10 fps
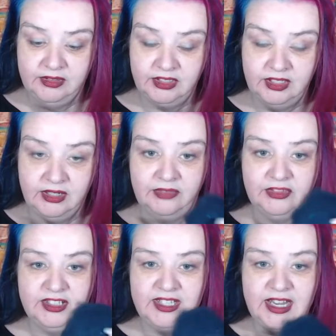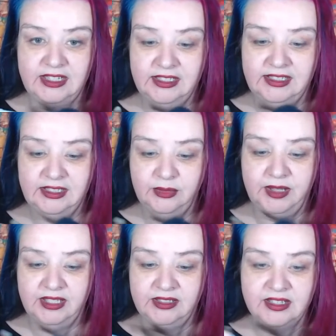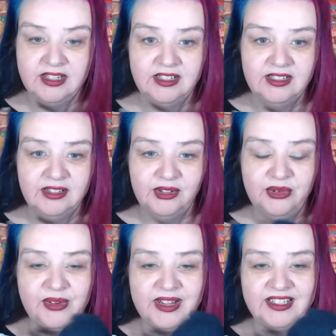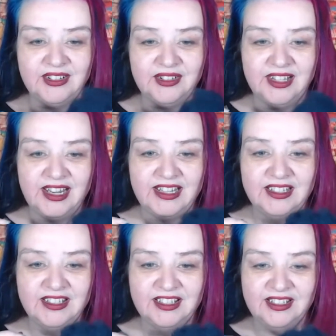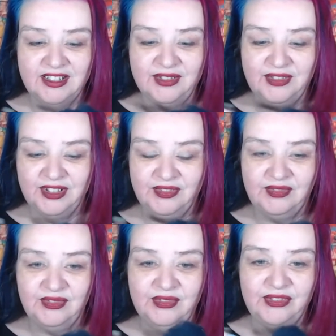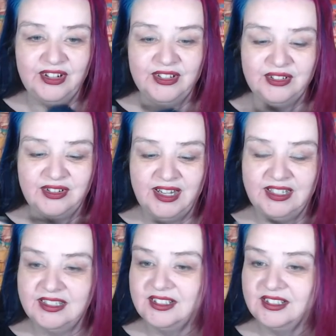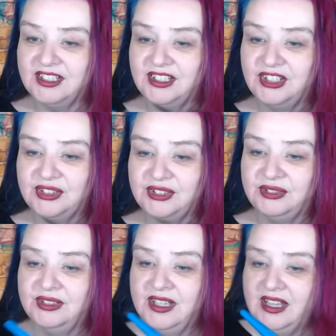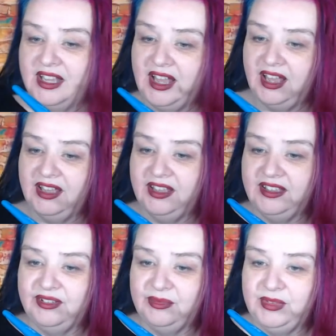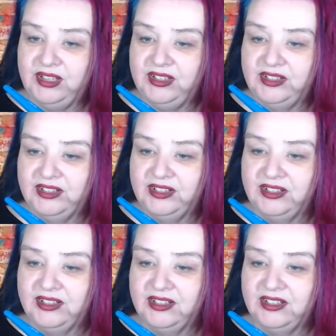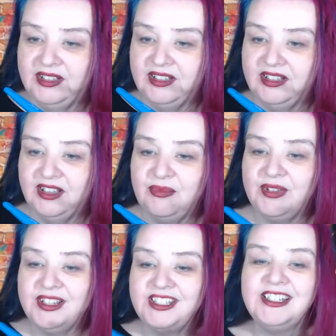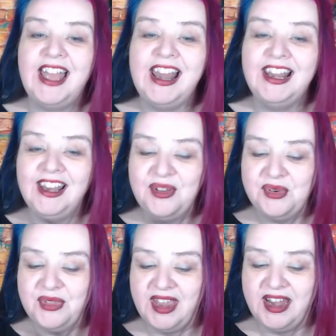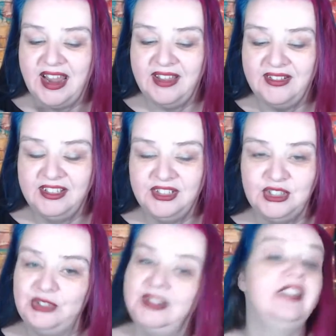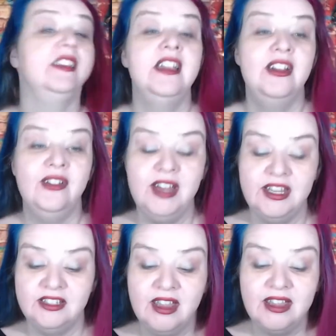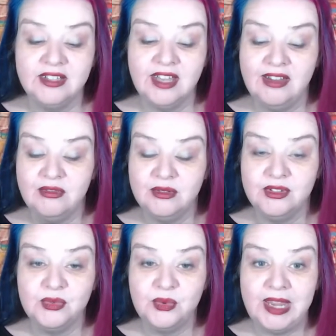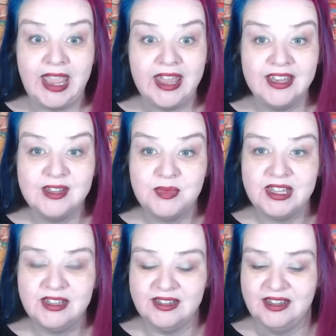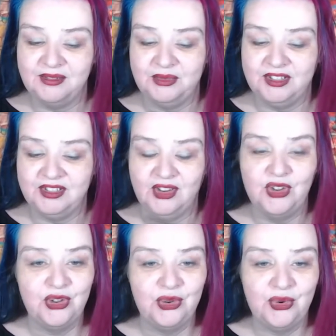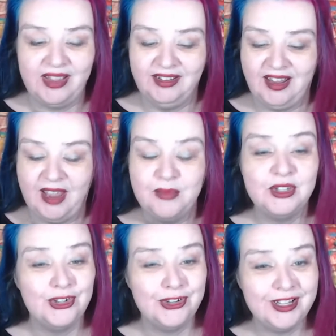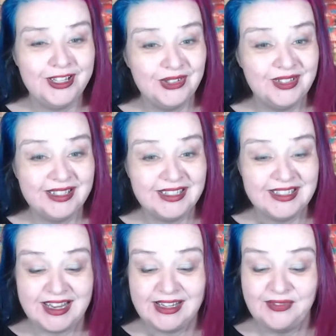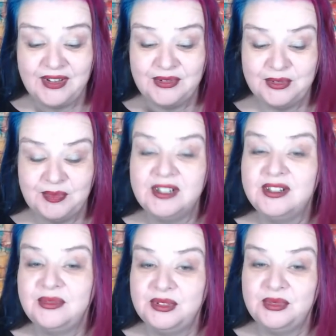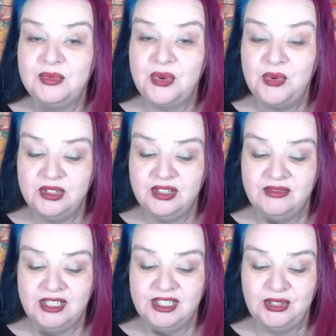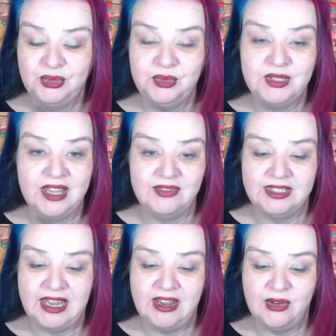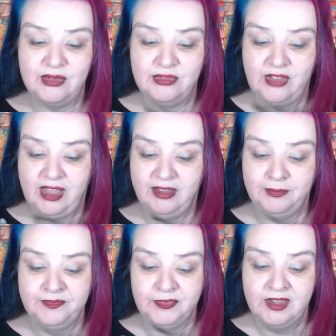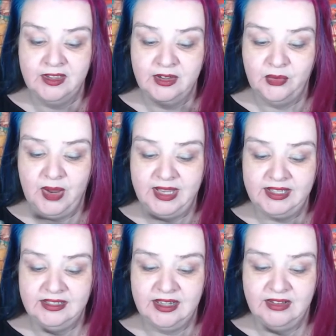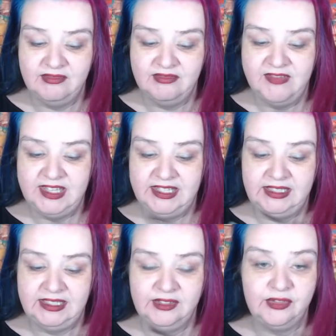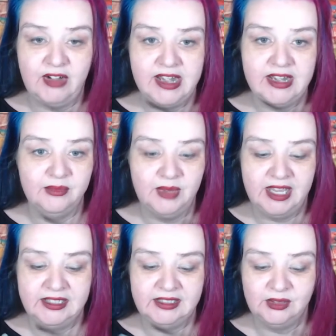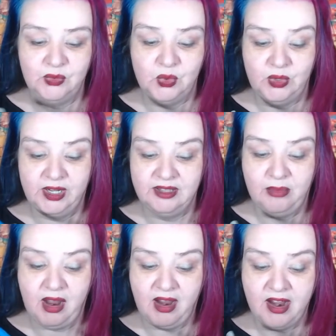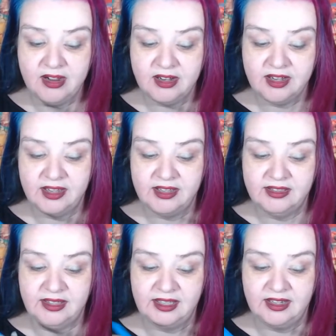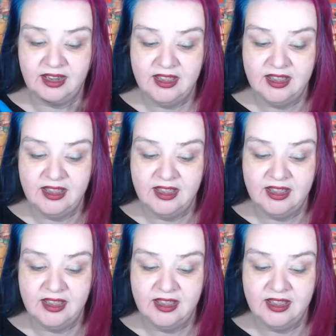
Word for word: so I've just taken a little bit. Oh, and it's got the nice stuff at the front already. It's looking cool. Um, Bridget, hello there. How are you doing? Right, so how's everyone's weekend been? It was I, I'm enjoying doing these daily felts, but it was also really cool to have a day off. Um, went and visited a friend, and we had a little walk in the park. And then